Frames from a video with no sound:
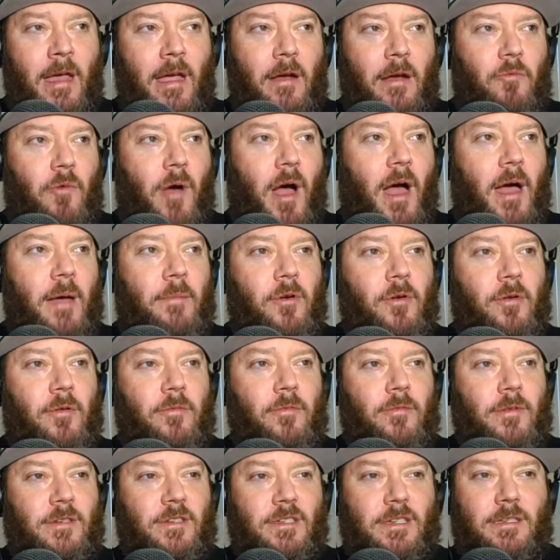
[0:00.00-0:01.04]
And
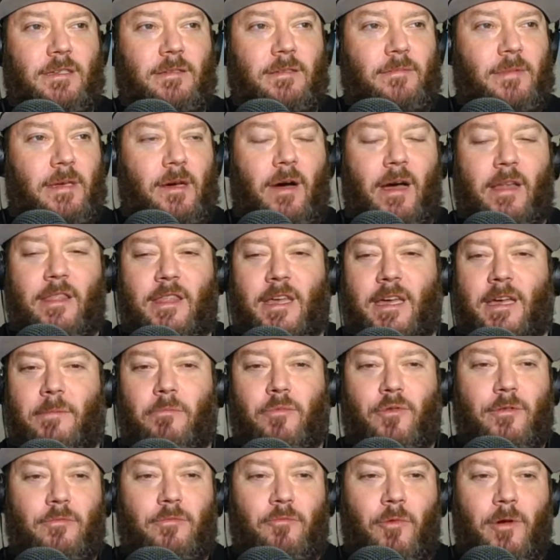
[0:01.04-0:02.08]
Rybo was just, I think he
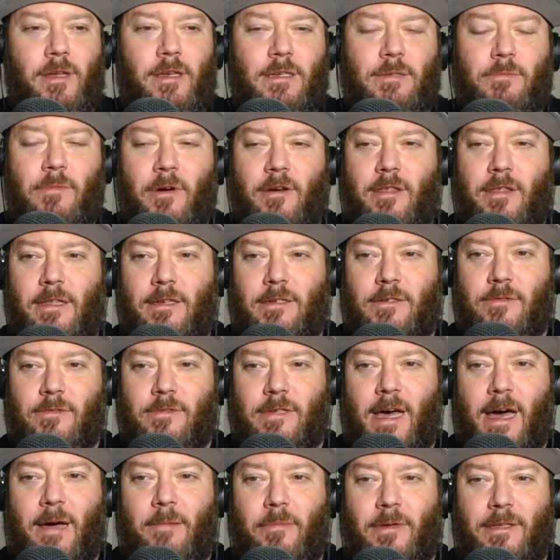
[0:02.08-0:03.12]
put one in his mouth and this was
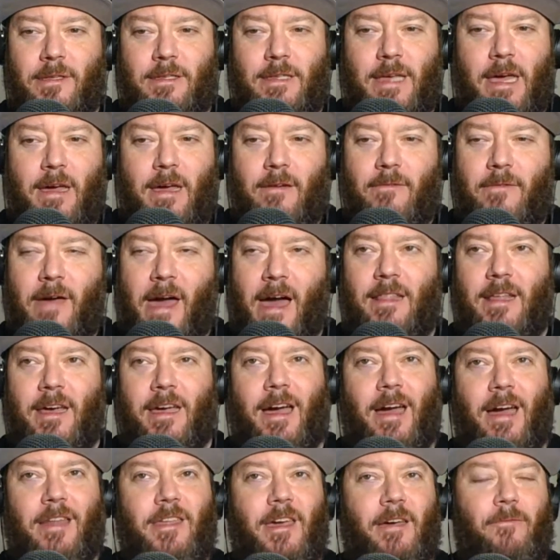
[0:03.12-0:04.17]
that, but Dave had
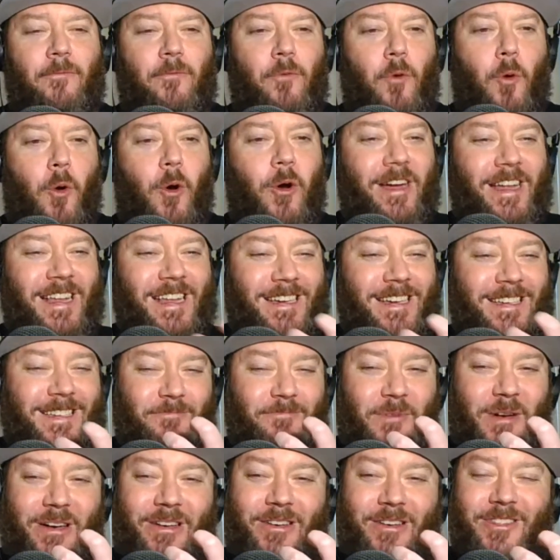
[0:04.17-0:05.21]
I think 4 in
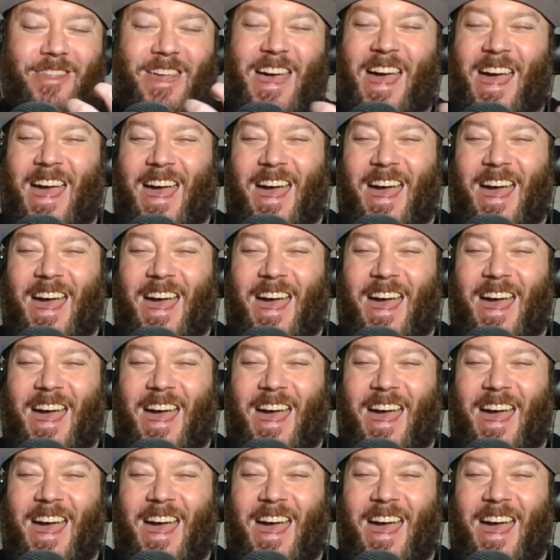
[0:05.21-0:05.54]
his mouth.